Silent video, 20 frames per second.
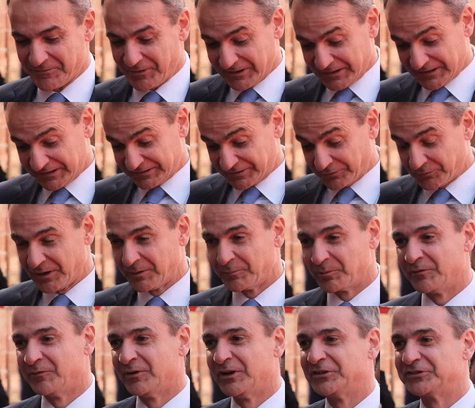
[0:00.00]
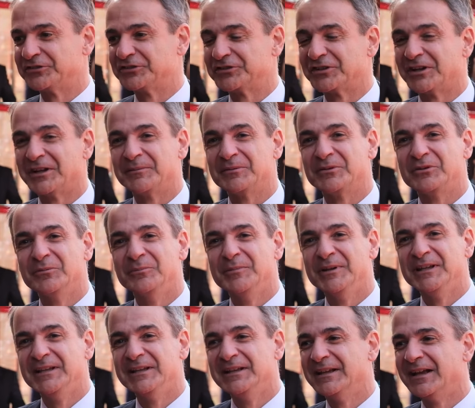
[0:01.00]
Well, it's a real privilege to
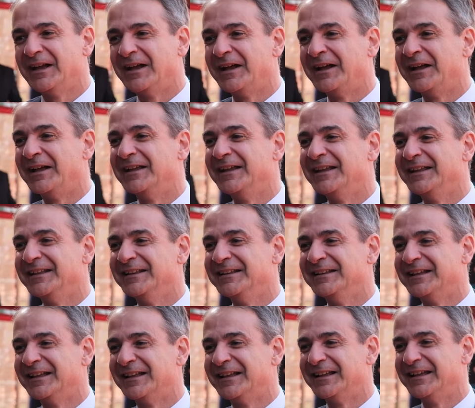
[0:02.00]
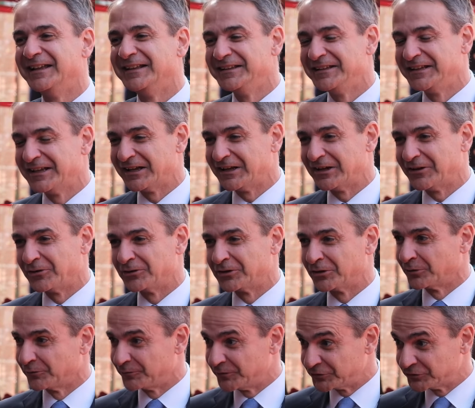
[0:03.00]
be in India
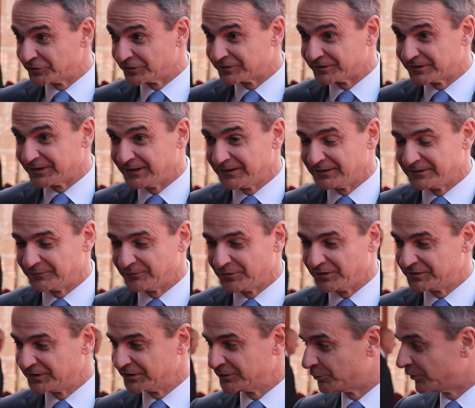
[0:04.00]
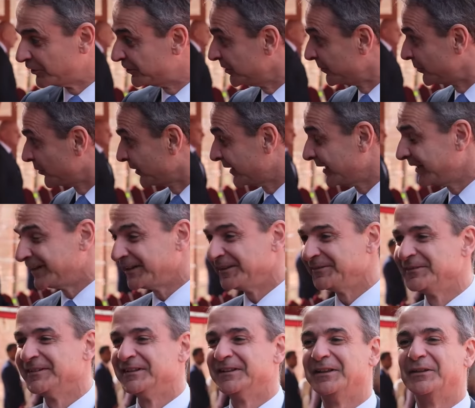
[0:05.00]
on an official state visit,
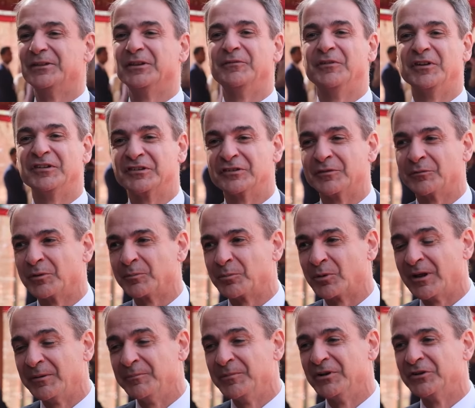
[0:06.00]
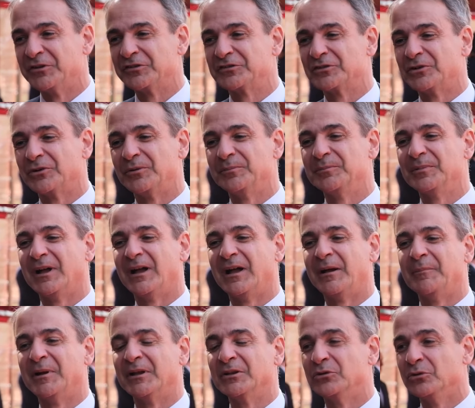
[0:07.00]
reciprocating the visit of the Prime Minister
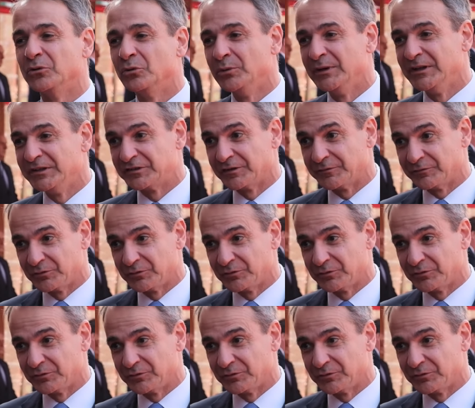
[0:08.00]
to Greece a